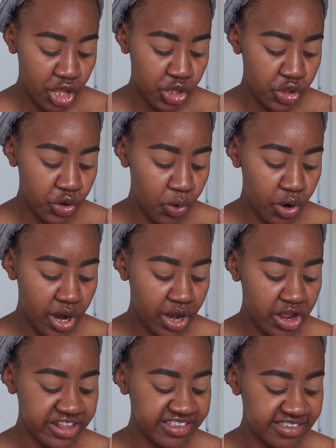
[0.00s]
your
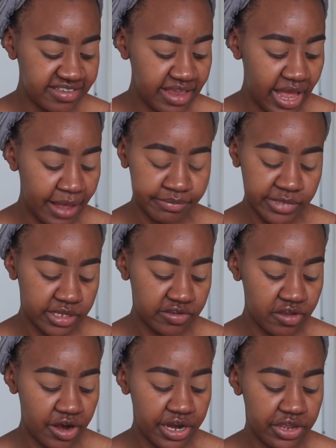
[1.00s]

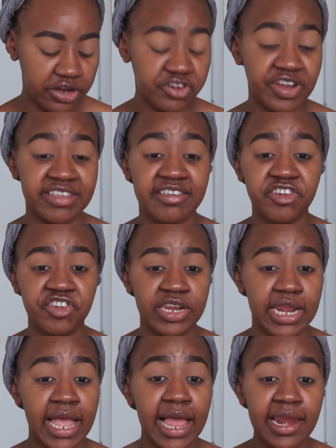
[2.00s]
your
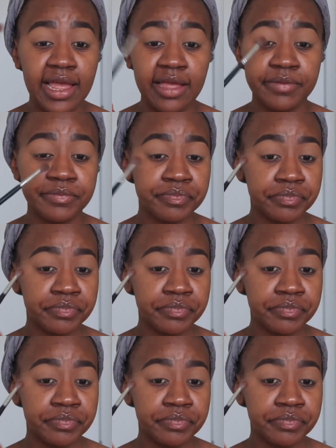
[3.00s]
transition color